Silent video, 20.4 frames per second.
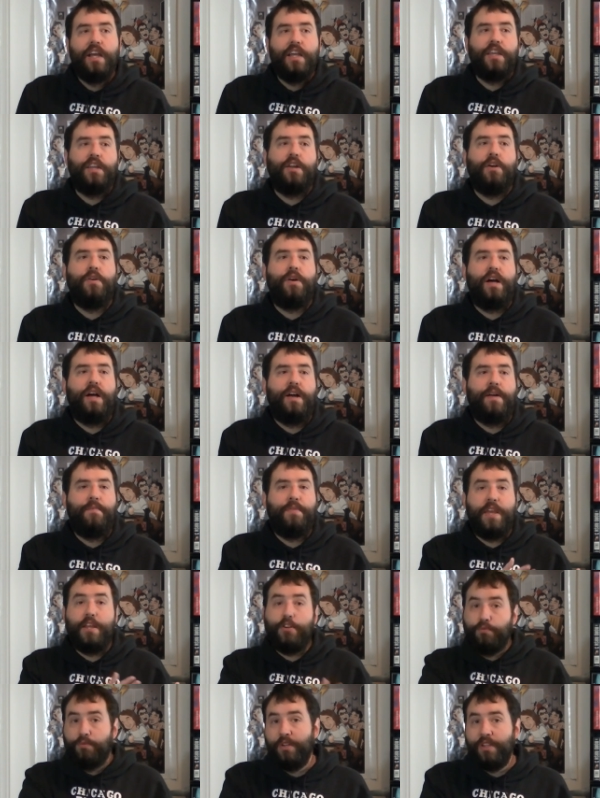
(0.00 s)
You know,
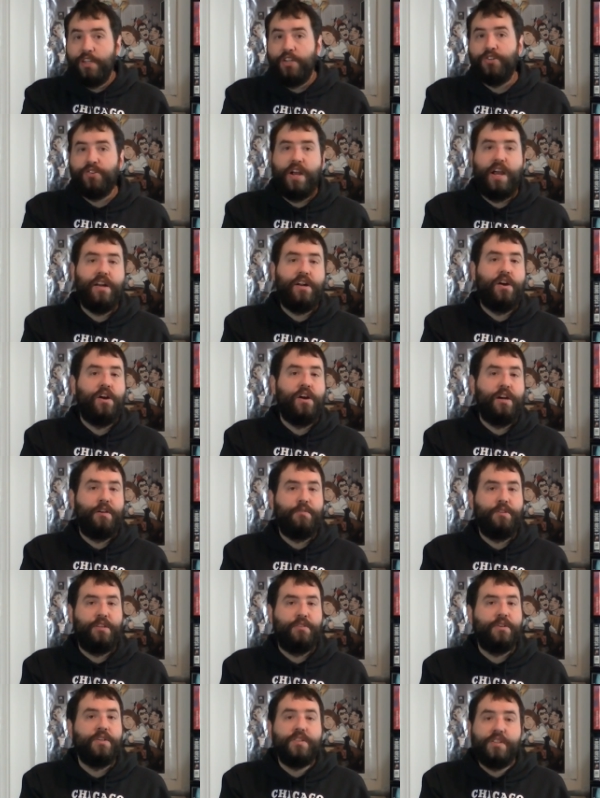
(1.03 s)
they really tried hard
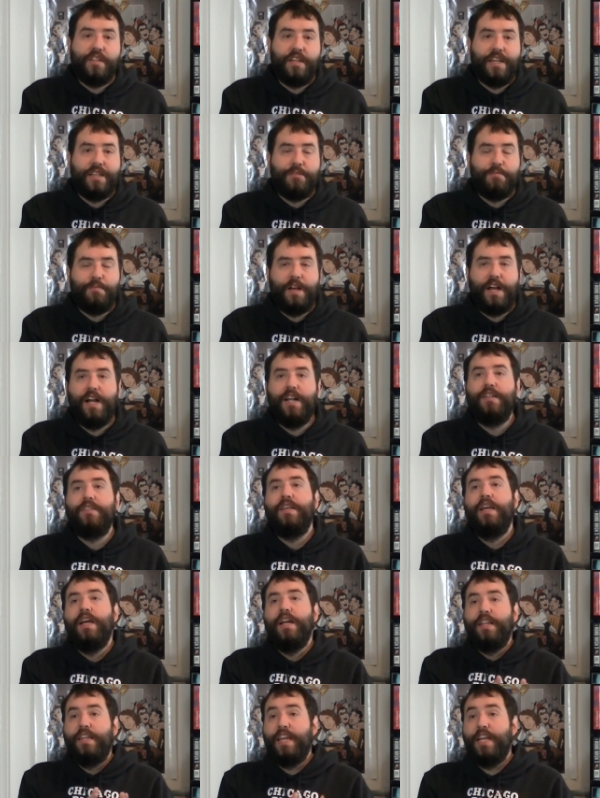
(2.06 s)
with the original Xbox.
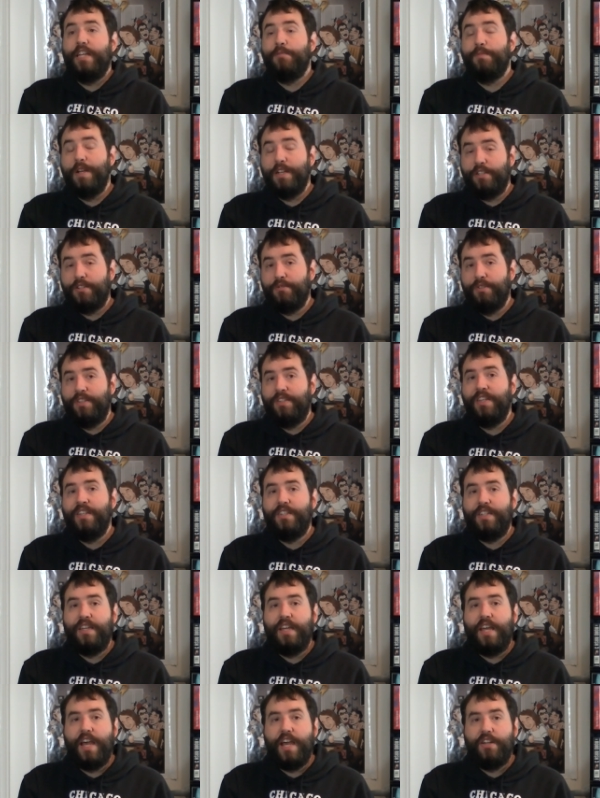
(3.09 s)
The Xbox
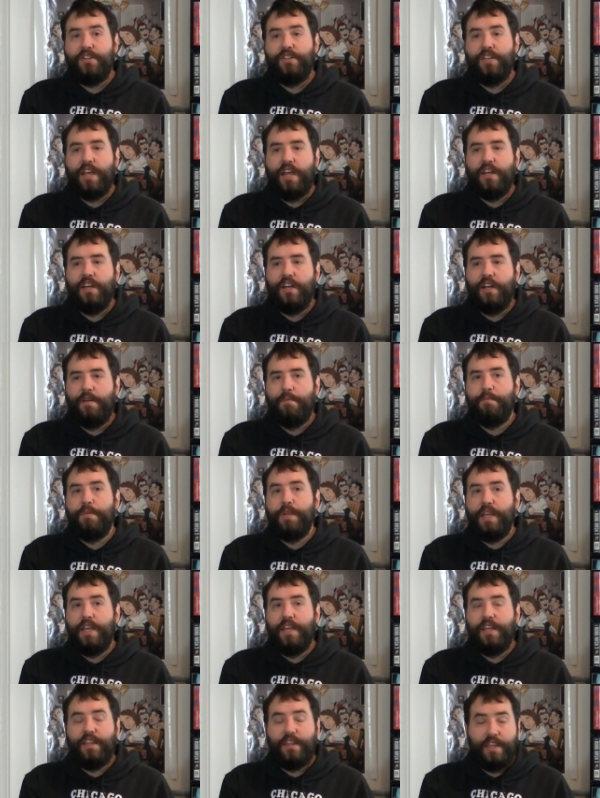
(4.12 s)
360 actually ended up
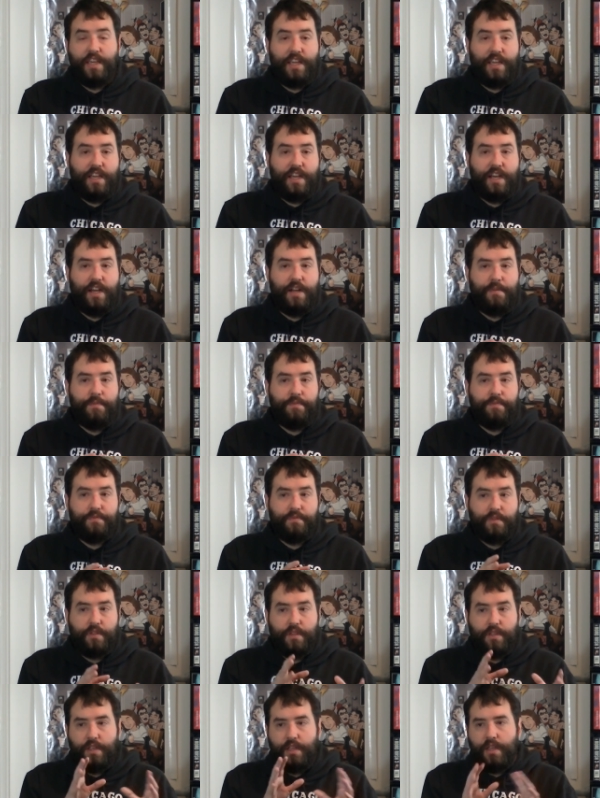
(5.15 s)
being the
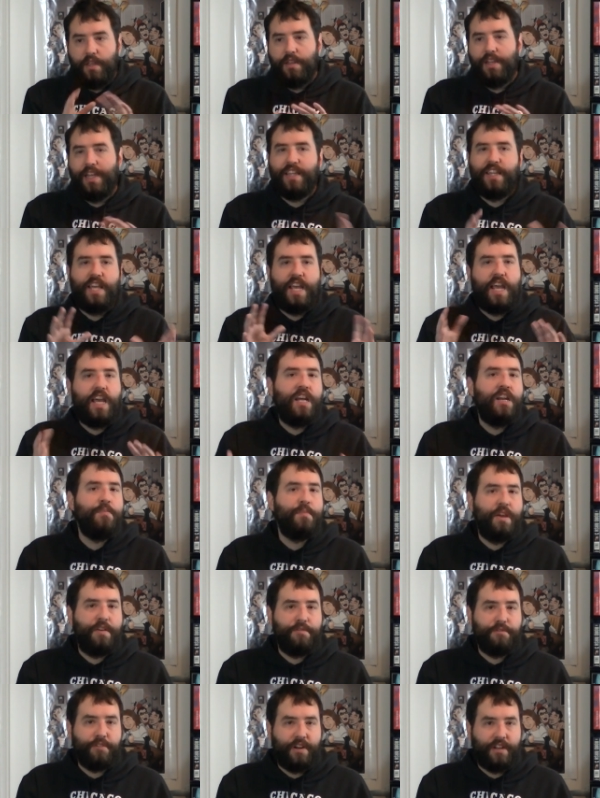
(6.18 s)
like the
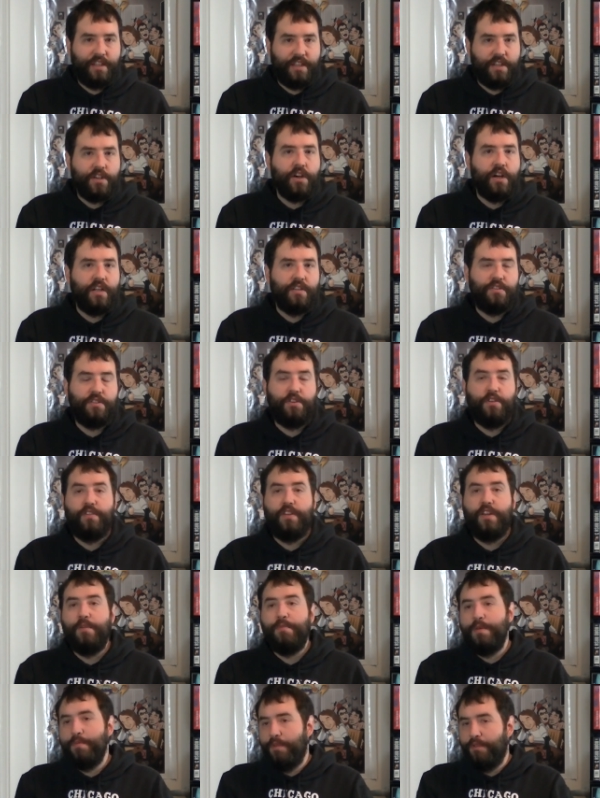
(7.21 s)
anime-friendly console over
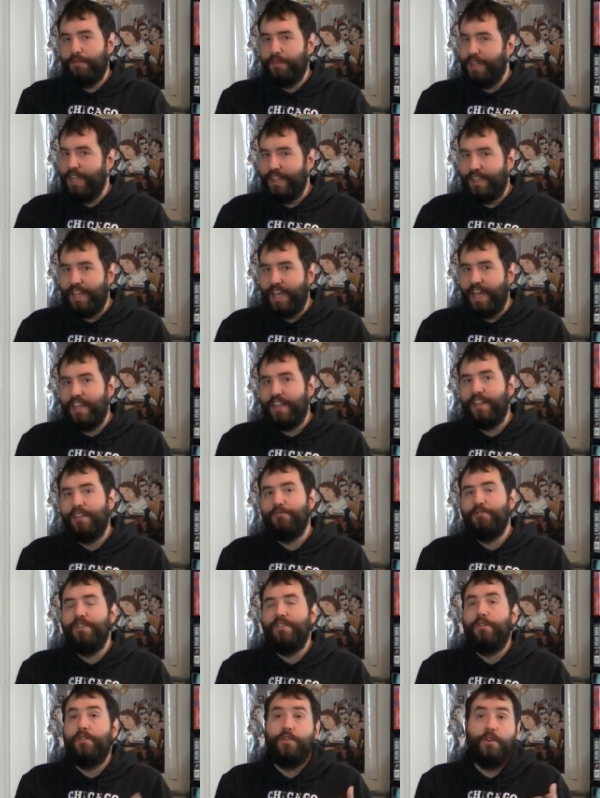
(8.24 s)
there. People forget that.
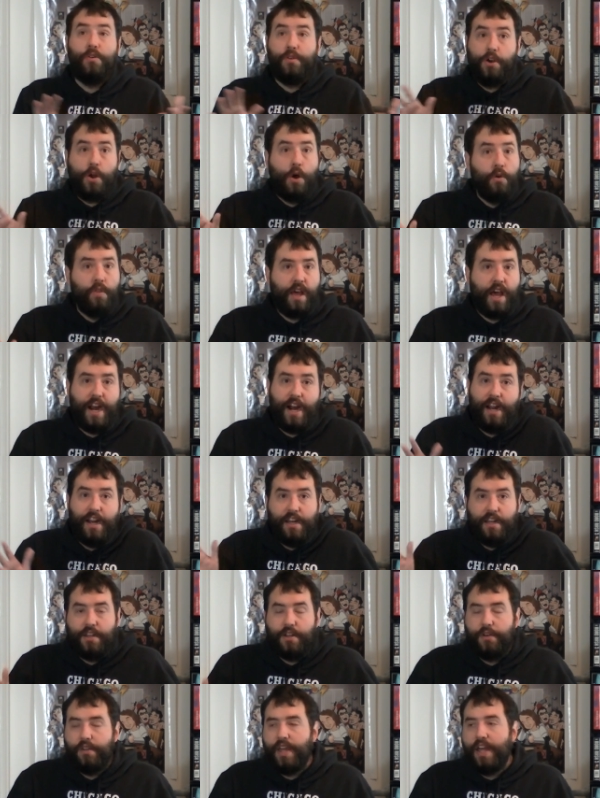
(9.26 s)
Don't know that. I
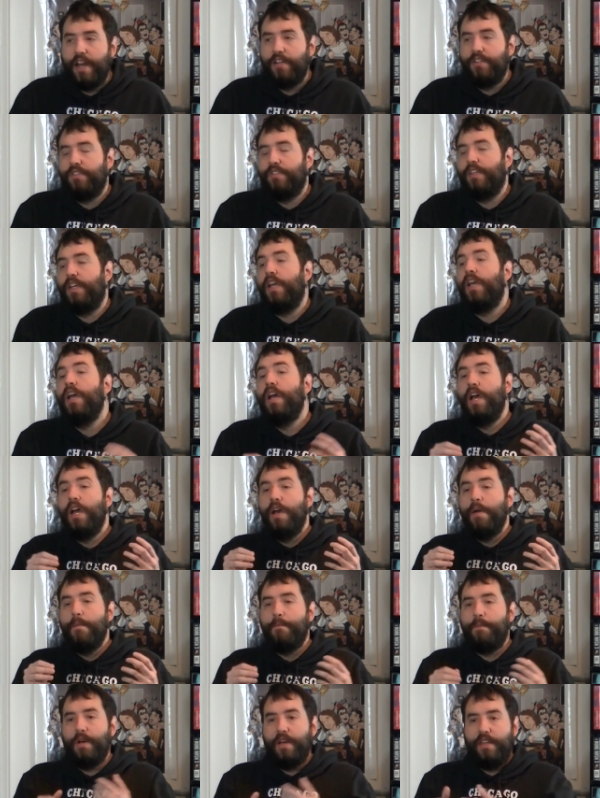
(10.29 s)
didn't know that, I should say.
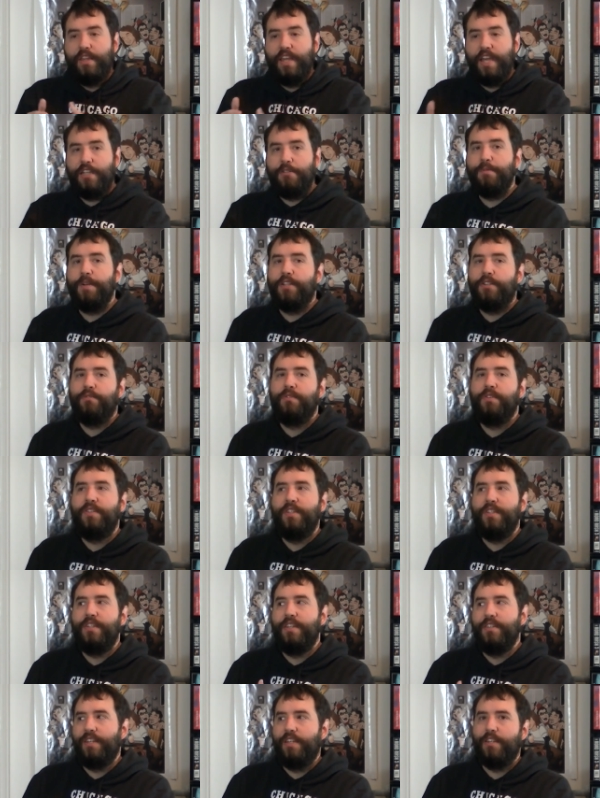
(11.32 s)
But the Xbox
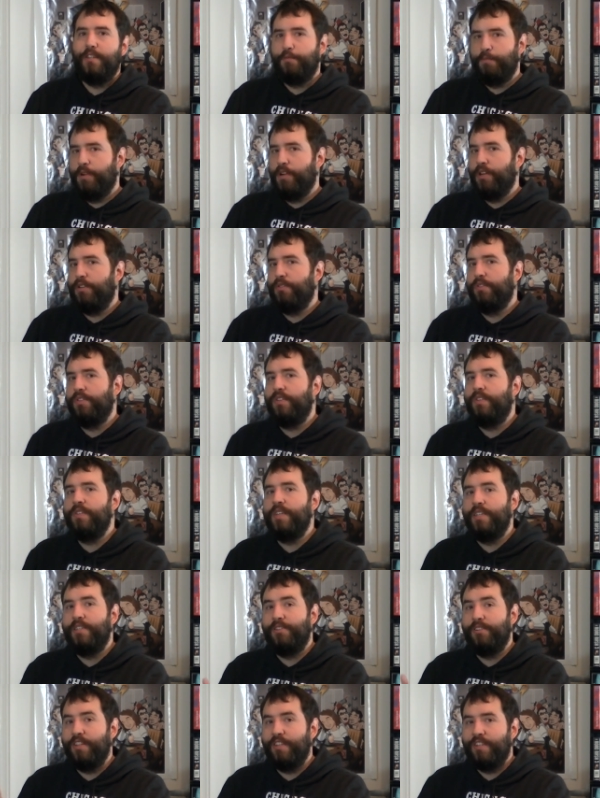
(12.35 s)
360 is like the spiritual
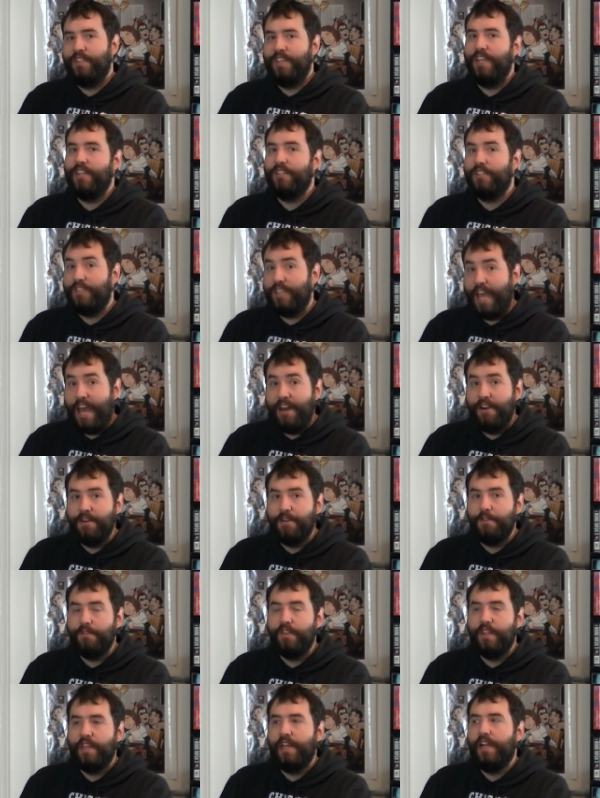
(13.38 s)
successor to the Sega Saturn
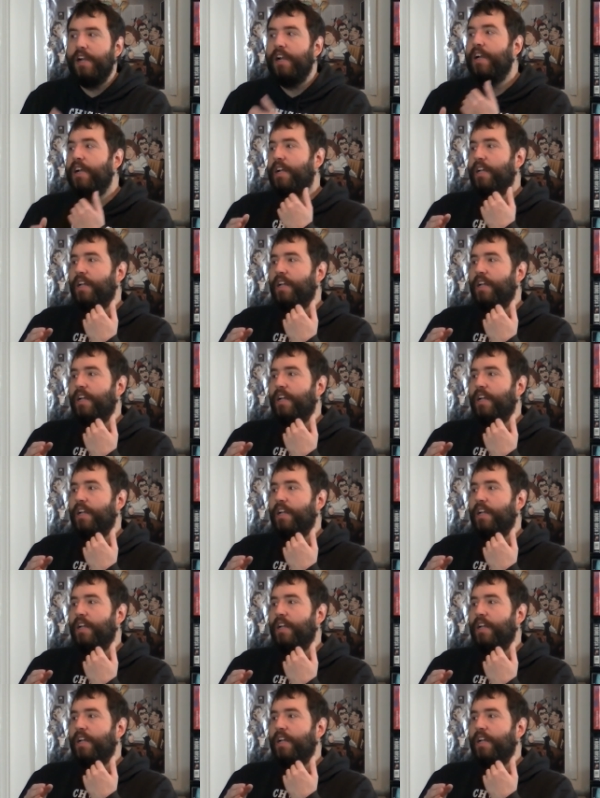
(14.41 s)
over there.